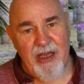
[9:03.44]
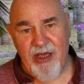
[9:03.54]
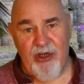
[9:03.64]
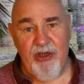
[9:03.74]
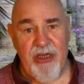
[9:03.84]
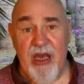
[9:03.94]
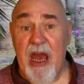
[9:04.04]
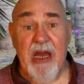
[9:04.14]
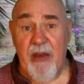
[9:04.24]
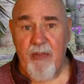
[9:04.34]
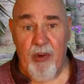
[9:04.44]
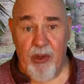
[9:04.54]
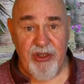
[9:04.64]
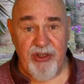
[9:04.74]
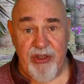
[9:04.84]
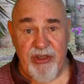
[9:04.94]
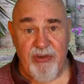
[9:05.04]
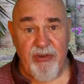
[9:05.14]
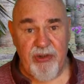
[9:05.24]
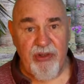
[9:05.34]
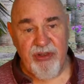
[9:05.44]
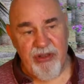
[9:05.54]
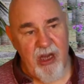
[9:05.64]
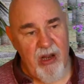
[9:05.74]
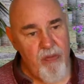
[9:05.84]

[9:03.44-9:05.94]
you couldn't eat any porridge on its own, could you?